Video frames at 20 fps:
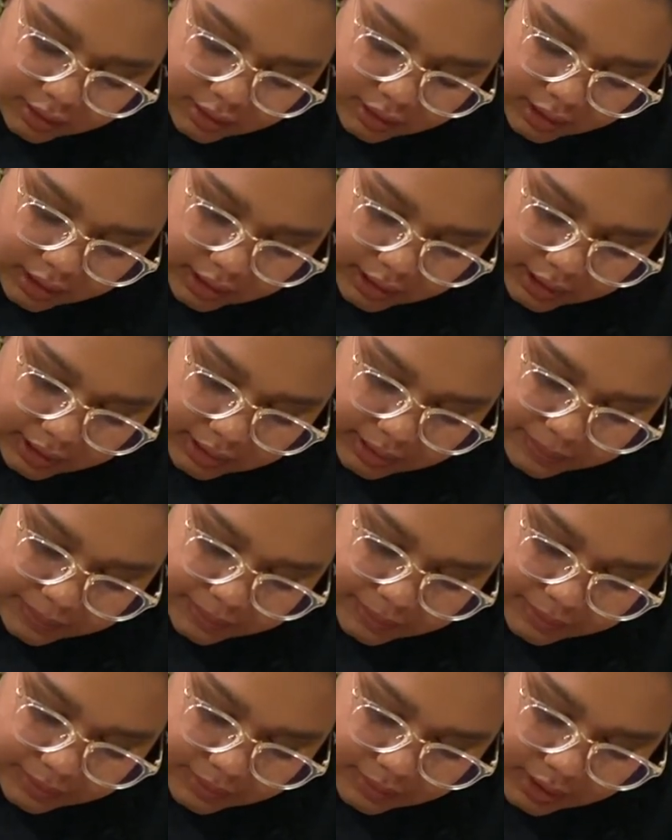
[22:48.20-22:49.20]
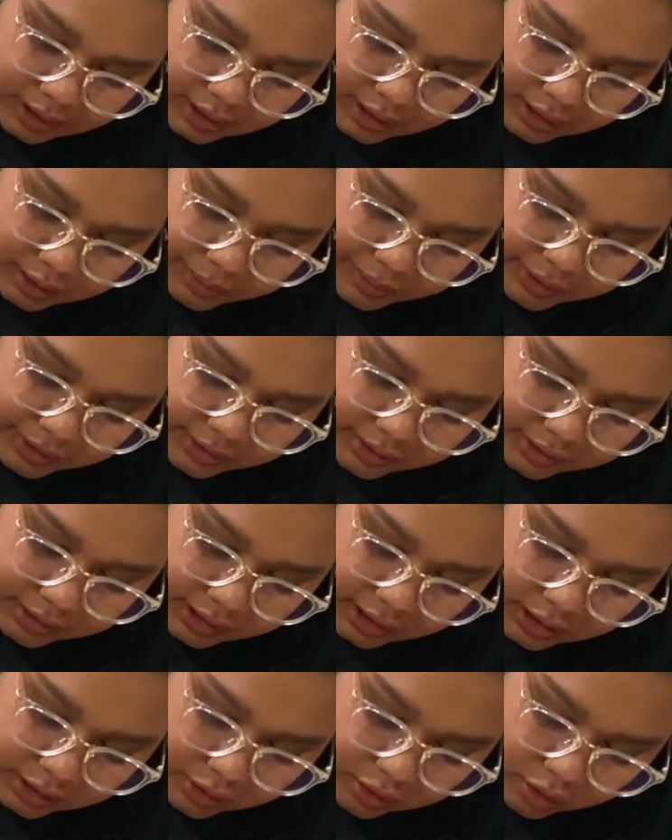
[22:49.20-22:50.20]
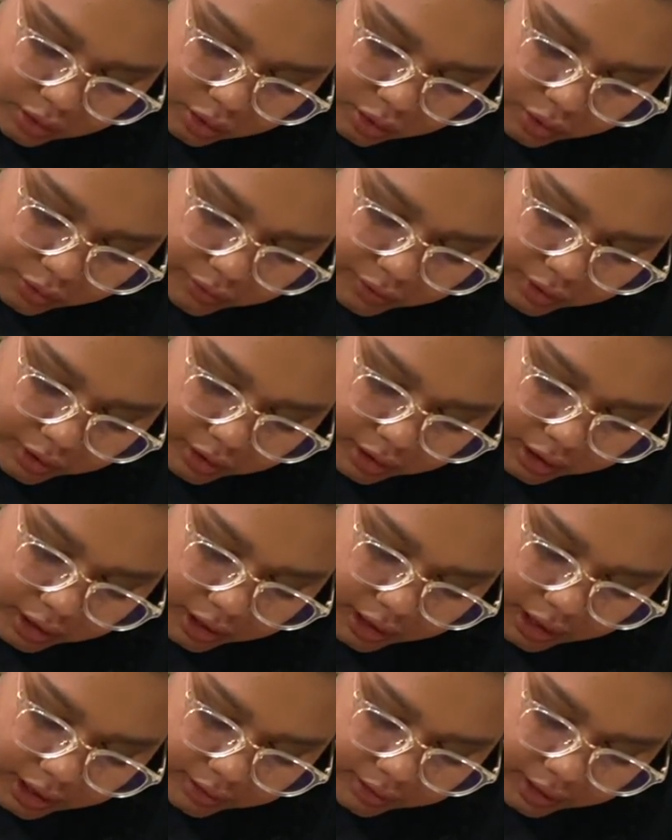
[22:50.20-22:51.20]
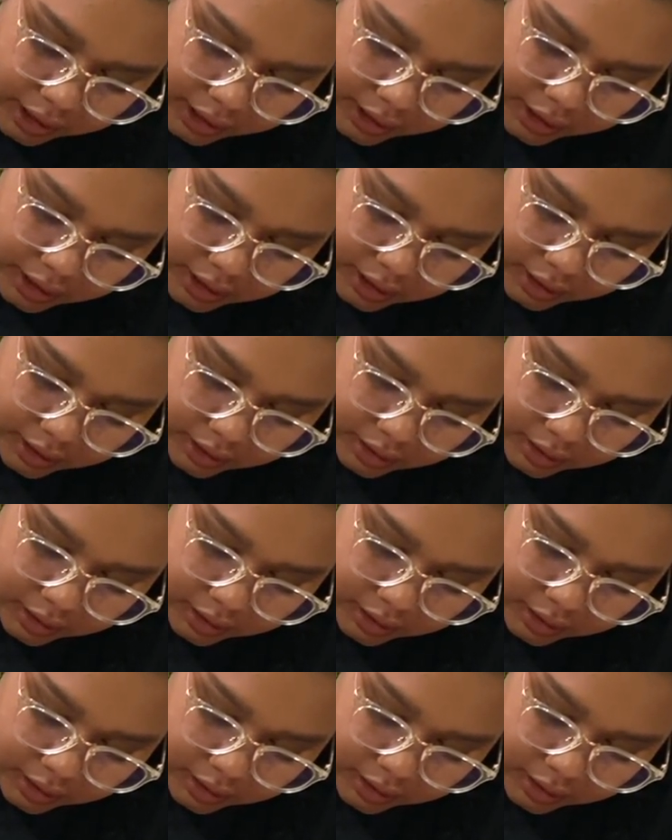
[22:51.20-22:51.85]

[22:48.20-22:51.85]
And then we're just gonna go over our outline here.